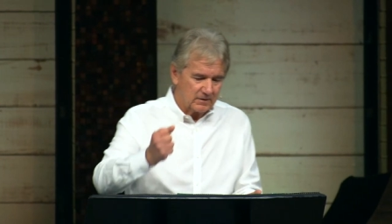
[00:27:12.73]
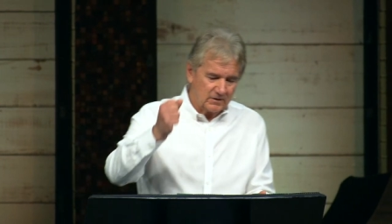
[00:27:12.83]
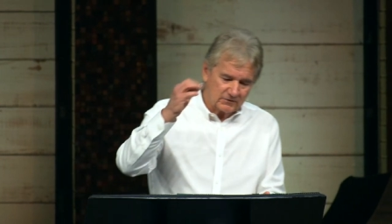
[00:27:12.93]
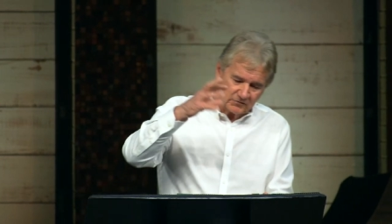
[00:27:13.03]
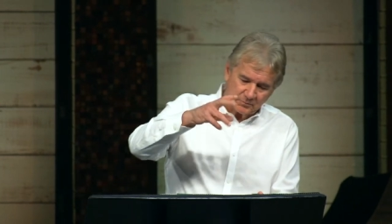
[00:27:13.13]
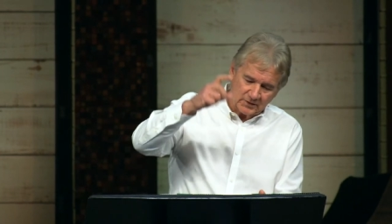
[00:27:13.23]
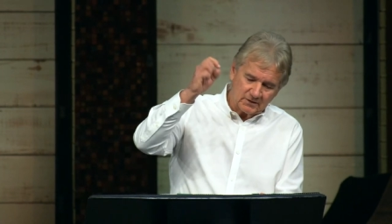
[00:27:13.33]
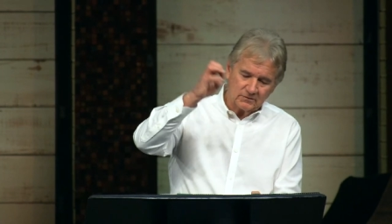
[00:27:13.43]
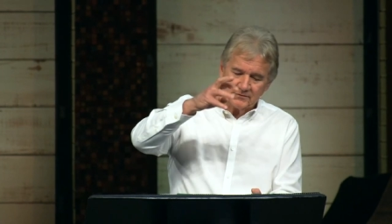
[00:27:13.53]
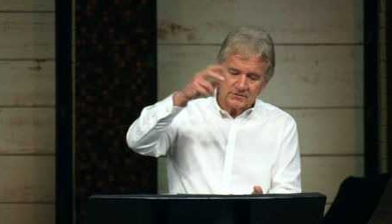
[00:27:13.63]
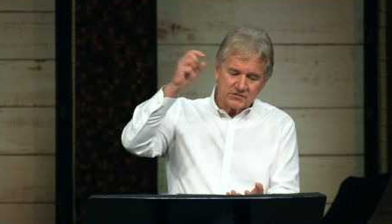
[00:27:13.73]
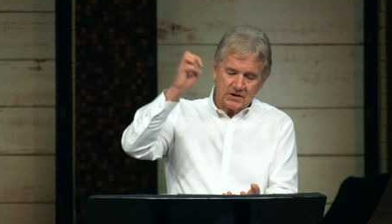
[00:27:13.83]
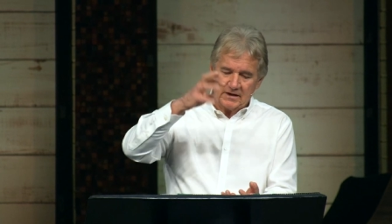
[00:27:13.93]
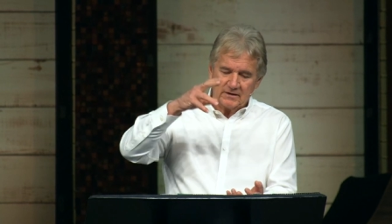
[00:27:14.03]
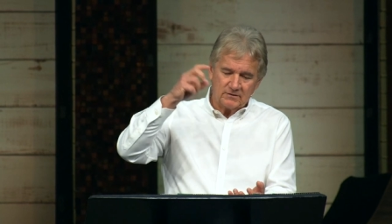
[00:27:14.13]
you know, I sprinkled the
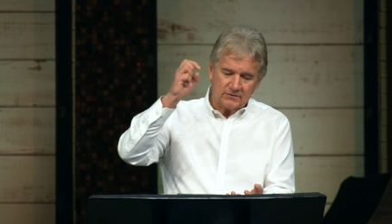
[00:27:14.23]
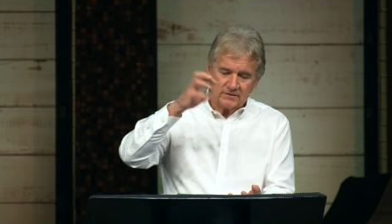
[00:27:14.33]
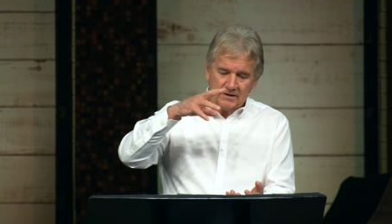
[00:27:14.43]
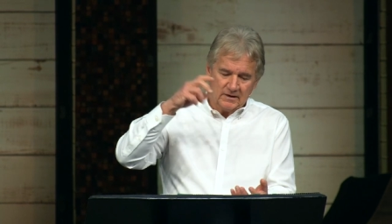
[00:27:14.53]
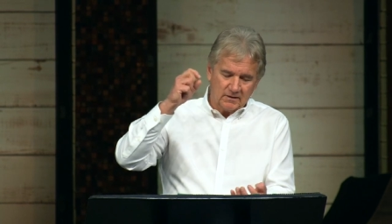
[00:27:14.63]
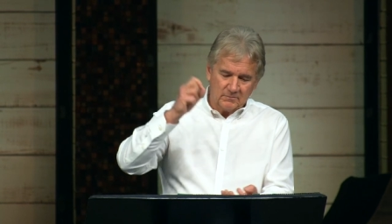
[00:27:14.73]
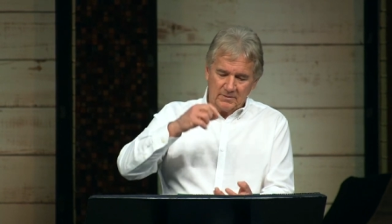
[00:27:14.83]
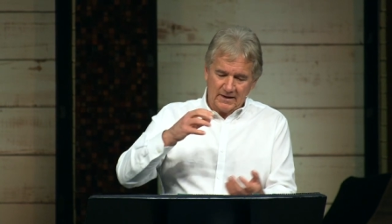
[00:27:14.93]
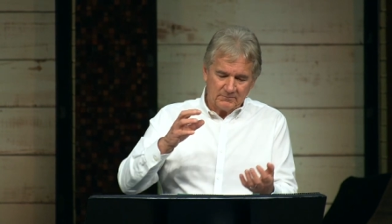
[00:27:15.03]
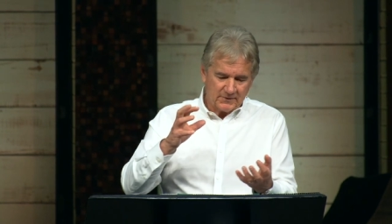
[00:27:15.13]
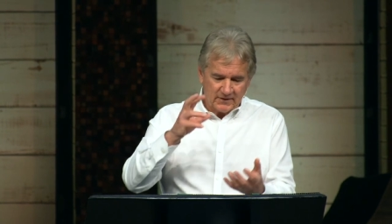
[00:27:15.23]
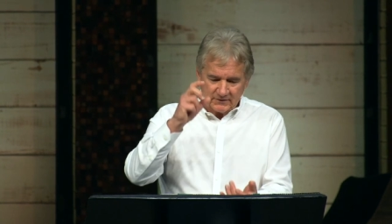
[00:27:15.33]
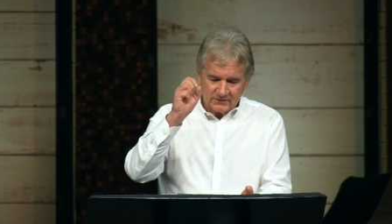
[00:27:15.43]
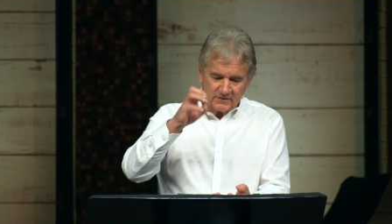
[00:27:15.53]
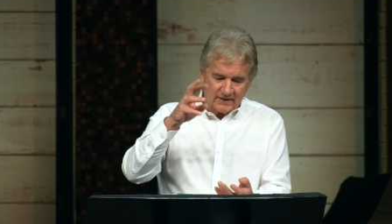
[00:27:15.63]
child and
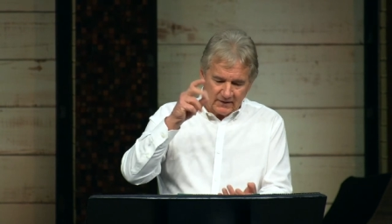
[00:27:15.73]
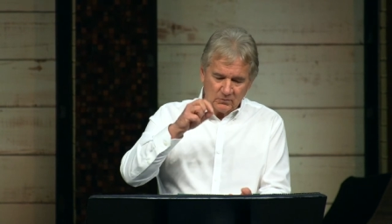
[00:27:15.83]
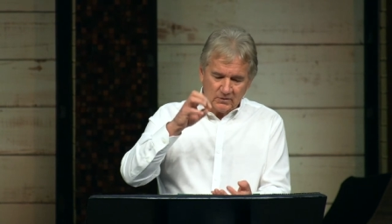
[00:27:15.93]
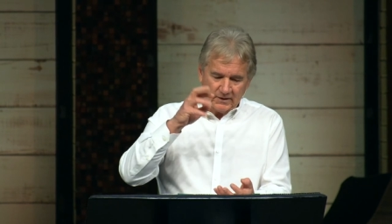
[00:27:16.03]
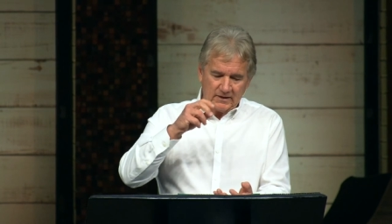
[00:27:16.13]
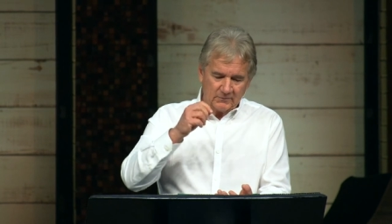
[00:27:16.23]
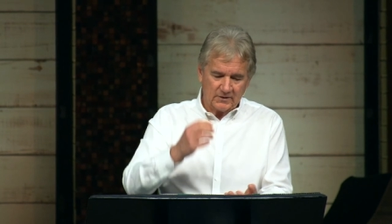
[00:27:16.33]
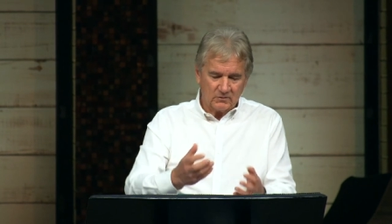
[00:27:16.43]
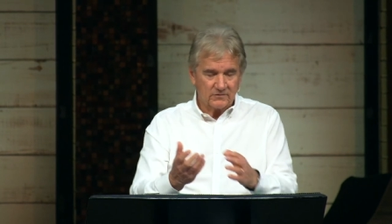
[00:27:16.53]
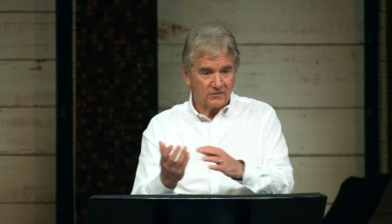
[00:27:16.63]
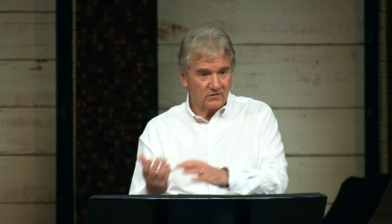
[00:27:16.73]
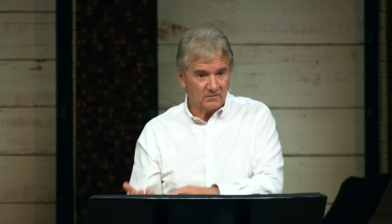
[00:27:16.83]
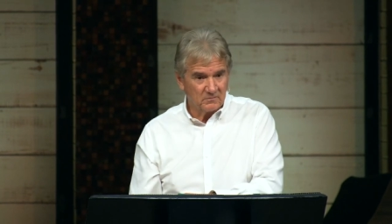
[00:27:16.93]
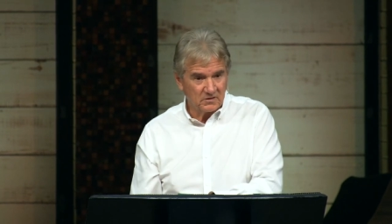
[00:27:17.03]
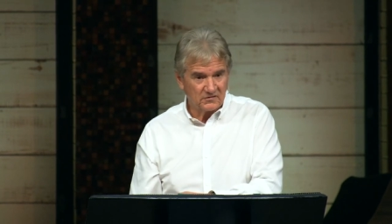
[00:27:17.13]
baptized it that way. I mean, I wasn't going
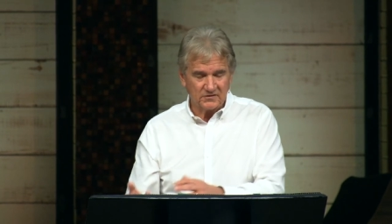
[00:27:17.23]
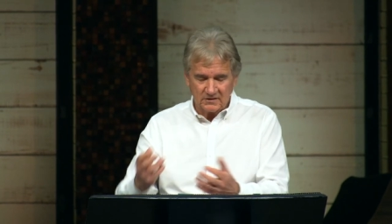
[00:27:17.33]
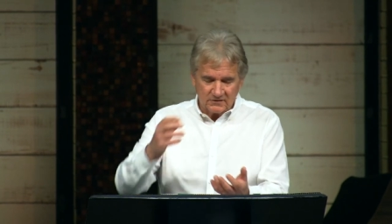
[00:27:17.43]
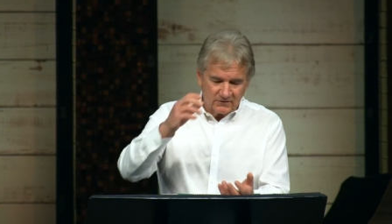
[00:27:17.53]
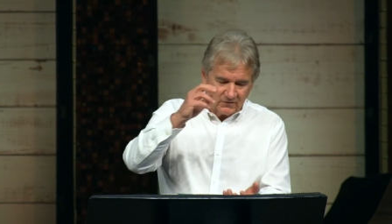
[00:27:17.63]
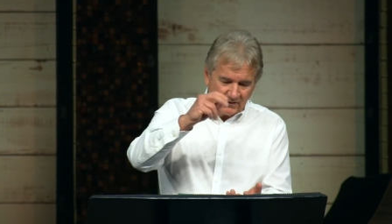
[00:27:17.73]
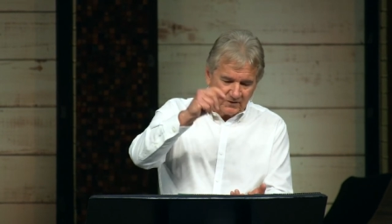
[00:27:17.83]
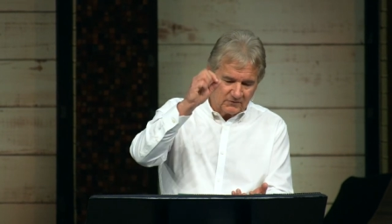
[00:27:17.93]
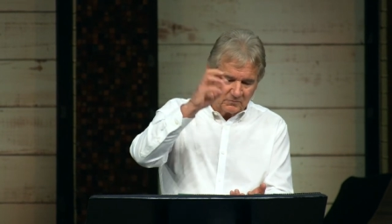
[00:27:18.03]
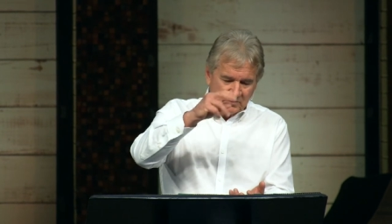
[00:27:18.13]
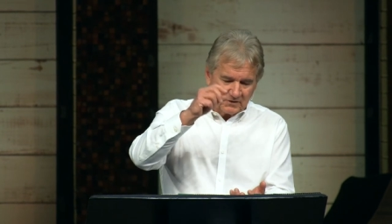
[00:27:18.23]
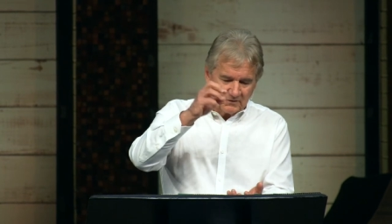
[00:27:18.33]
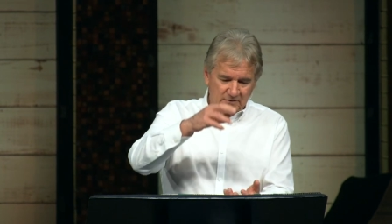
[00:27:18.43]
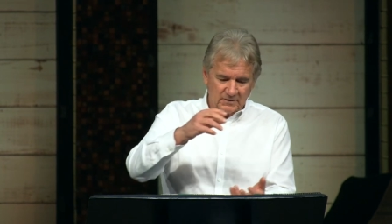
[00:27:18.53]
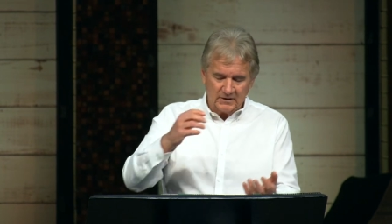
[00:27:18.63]
to immerse it, so I
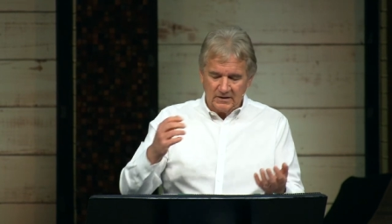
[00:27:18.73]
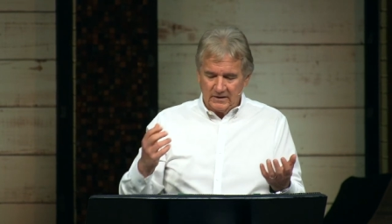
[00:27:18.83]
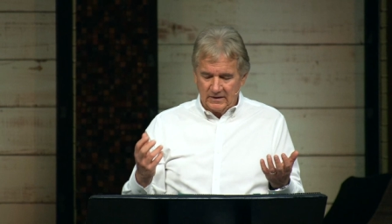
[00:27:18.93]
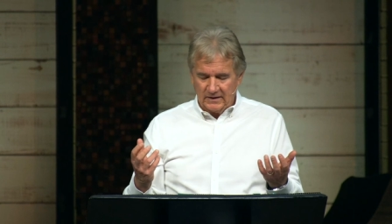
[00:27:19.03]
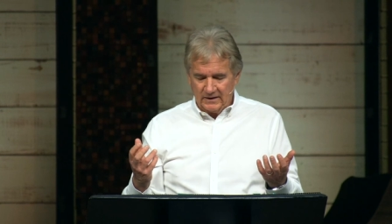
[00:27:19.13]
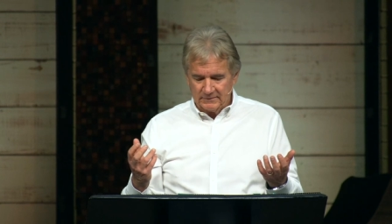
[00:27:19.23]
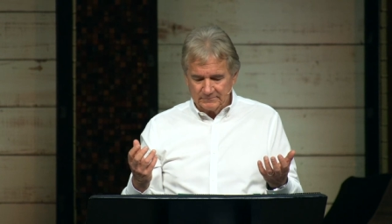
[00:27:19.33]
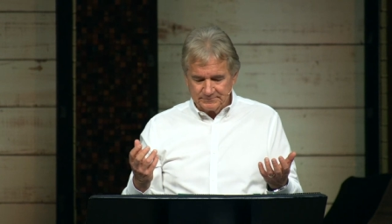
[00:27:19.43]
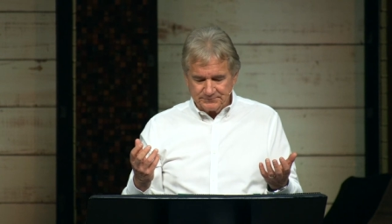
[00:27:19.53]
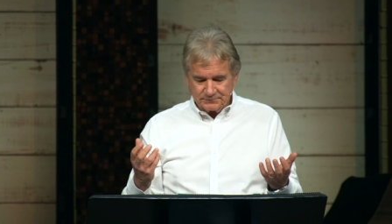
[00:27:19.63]
sprinkled it, and,